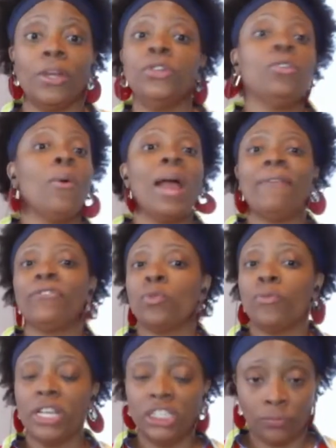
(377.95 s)
And you don't have to
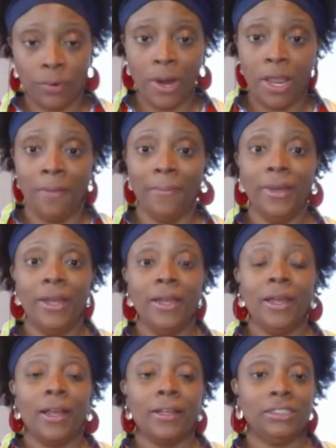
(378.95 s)
reach for him.
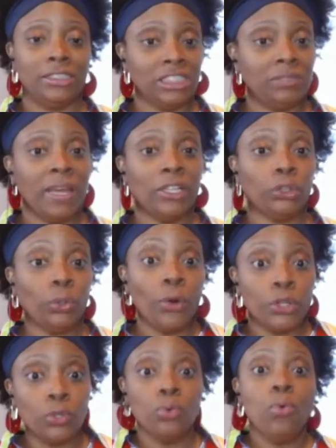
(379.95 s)
Just make sure
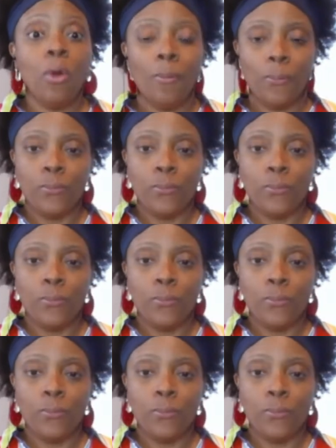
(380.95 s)
you